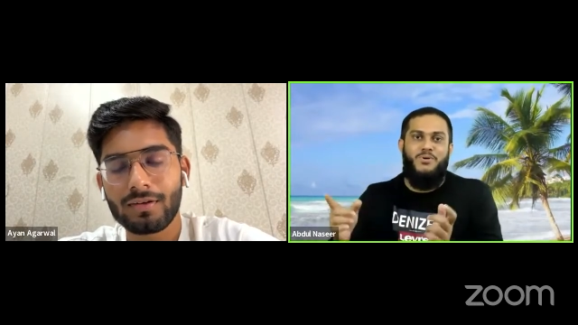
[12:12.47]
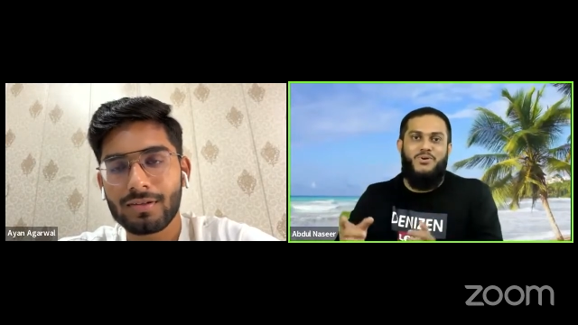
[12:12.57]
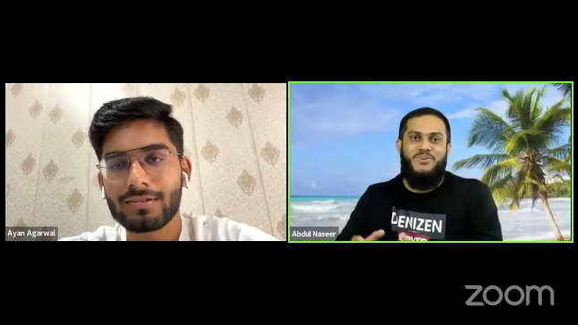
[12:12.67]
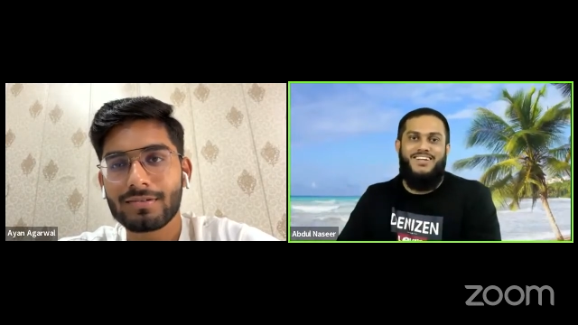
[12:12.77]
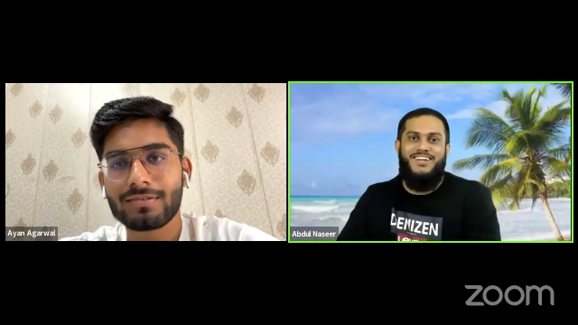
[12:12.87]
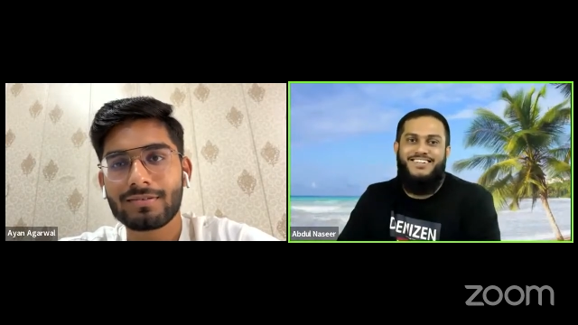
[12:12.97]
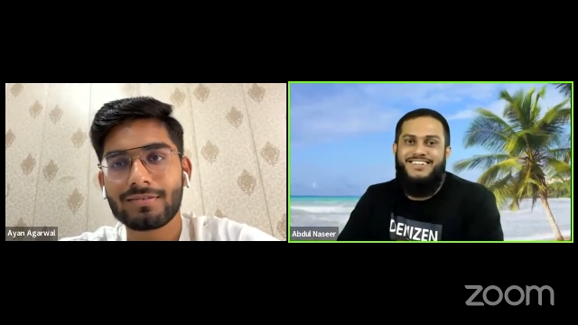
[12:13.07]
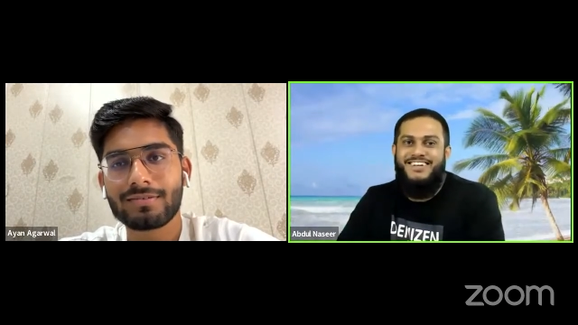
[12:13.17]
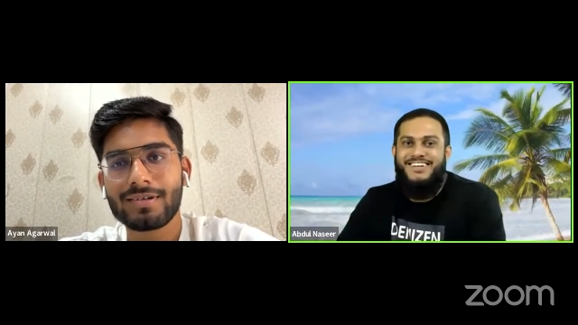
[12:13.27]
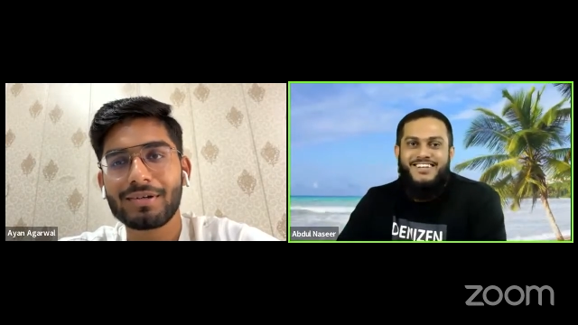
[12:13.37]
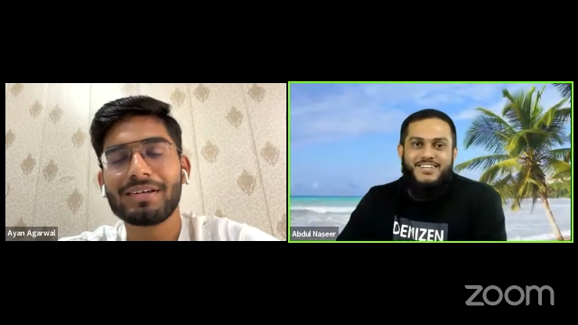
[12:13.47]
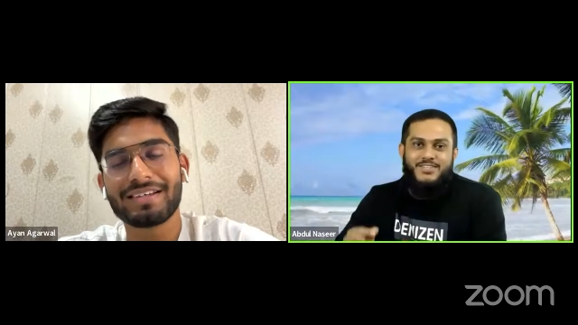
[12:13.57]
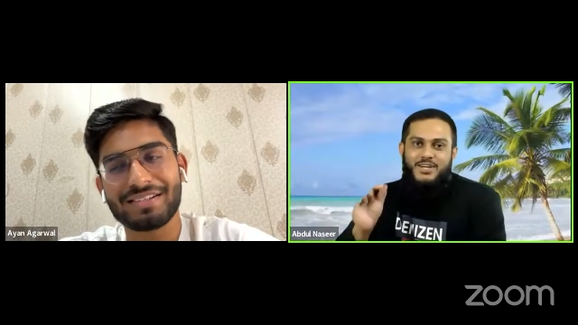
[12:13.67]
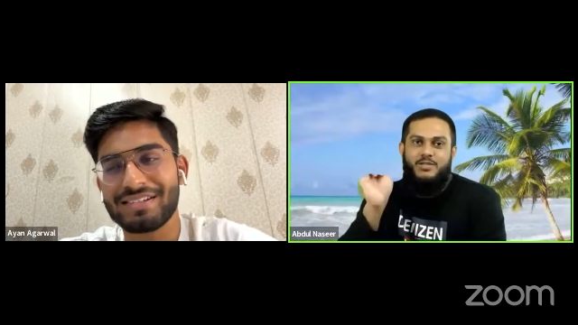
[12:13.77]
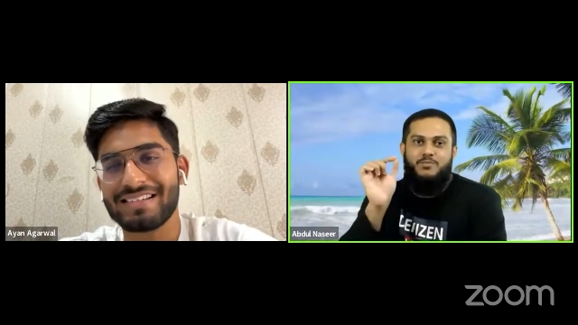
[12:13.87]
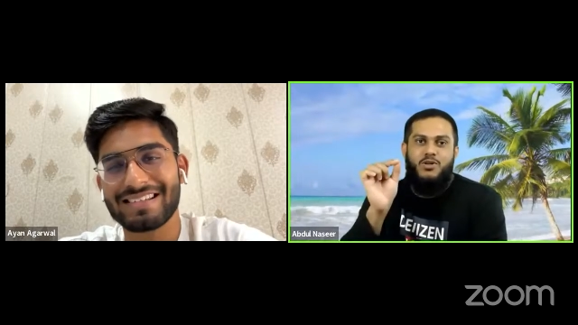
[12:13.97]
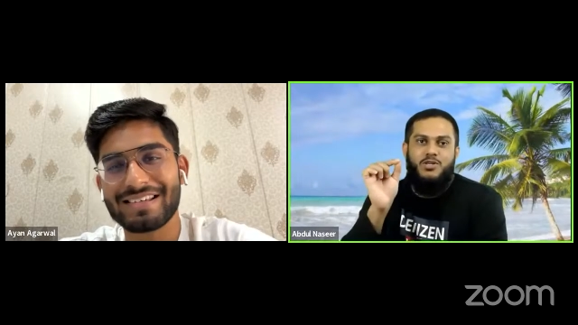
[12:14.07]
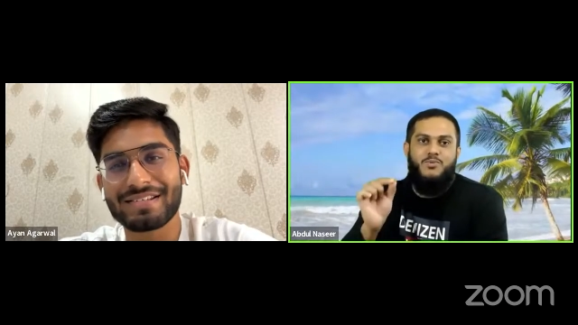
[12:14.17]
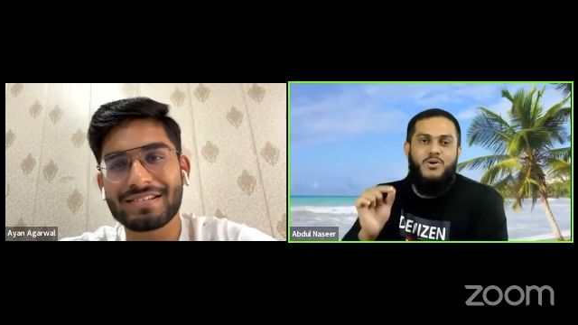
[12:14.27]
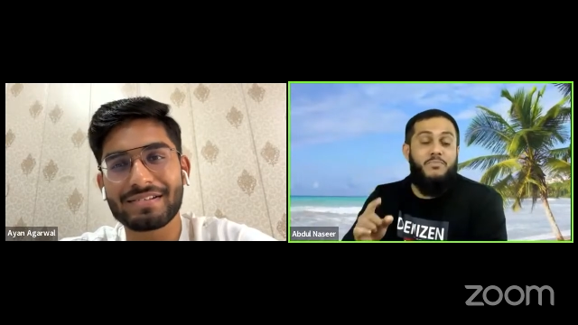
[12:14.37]
Speaker 1: long, right? So a yes.
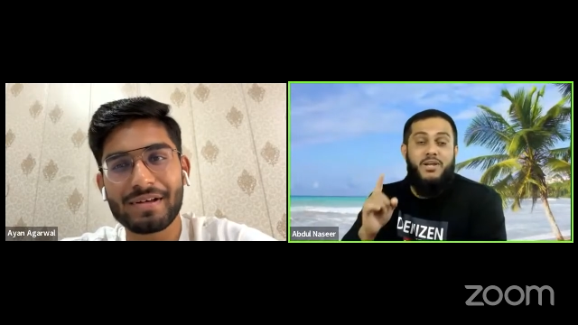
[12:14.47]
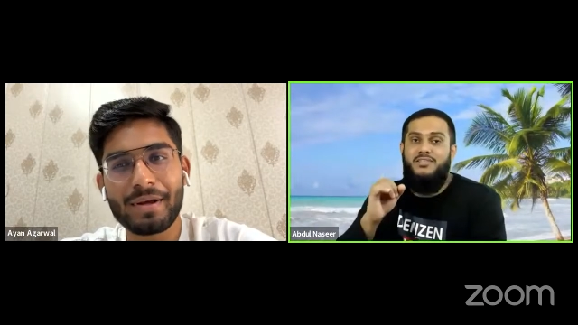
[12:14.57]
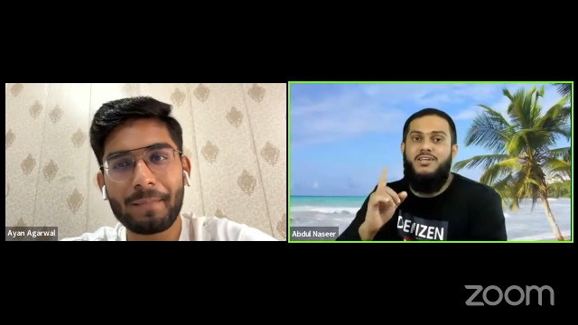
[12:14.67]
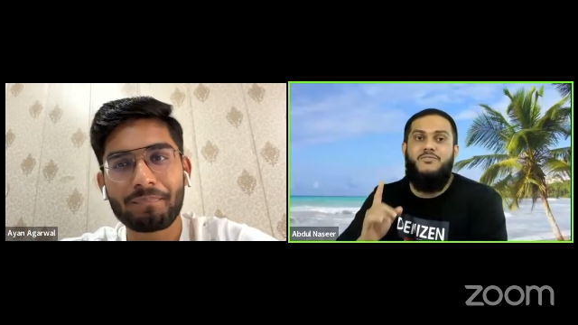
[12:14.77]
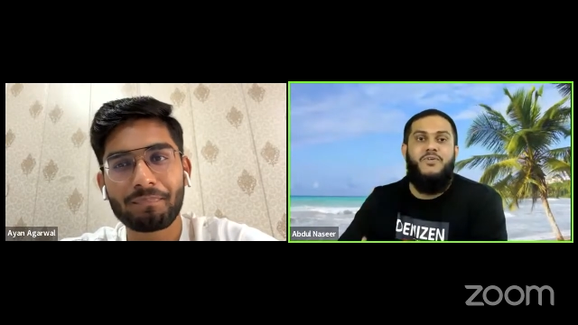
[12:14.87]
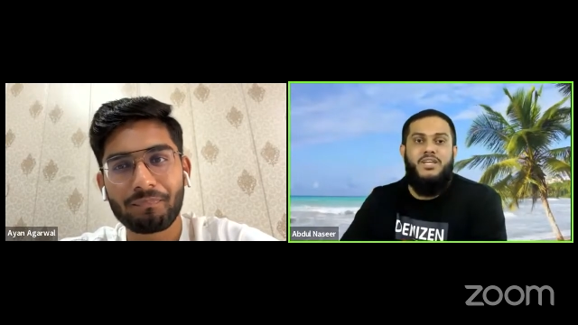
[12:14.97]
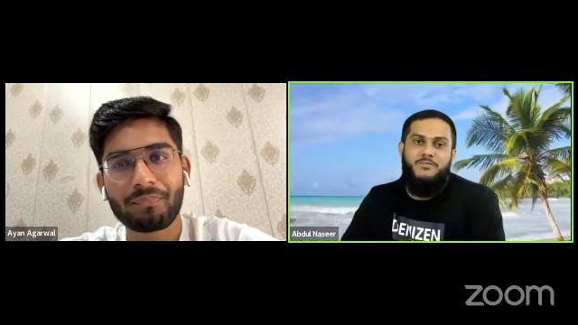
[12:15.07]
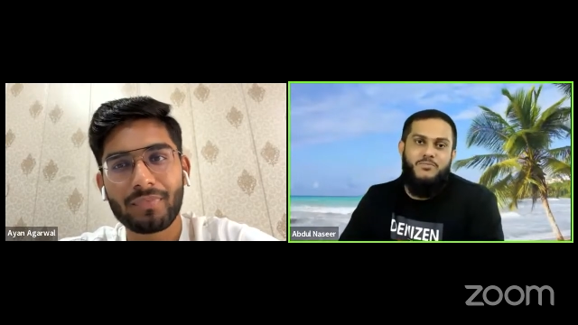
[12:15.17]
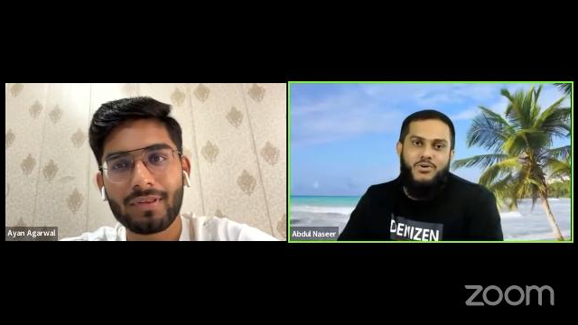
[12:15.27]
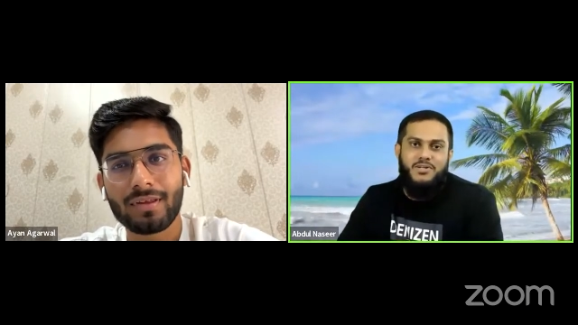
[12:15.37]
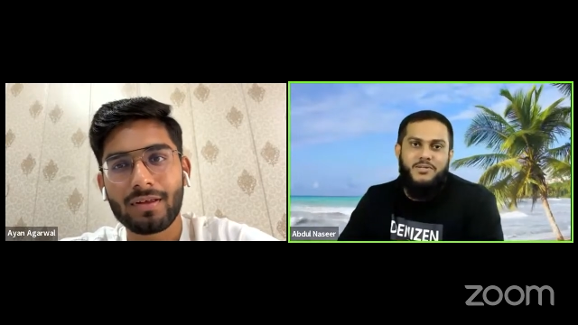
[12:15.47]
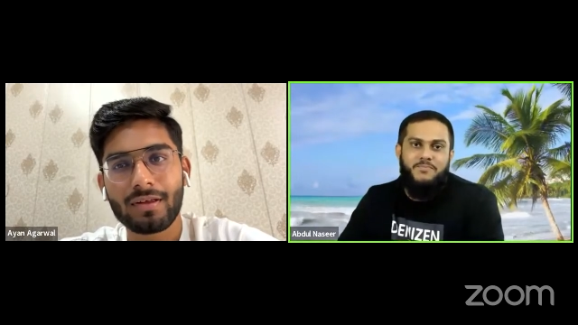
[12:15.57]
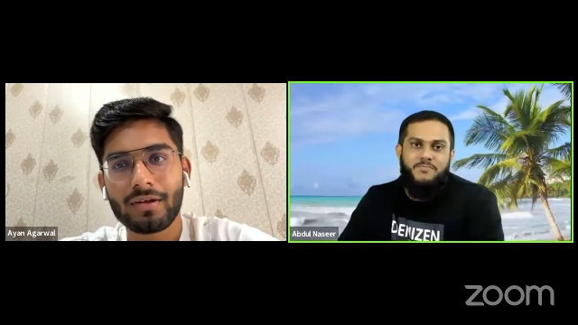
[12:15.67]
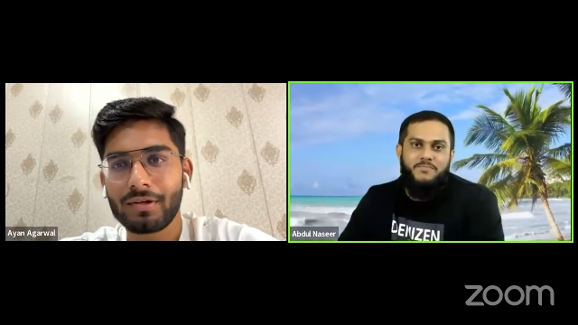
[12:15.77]
break are very important.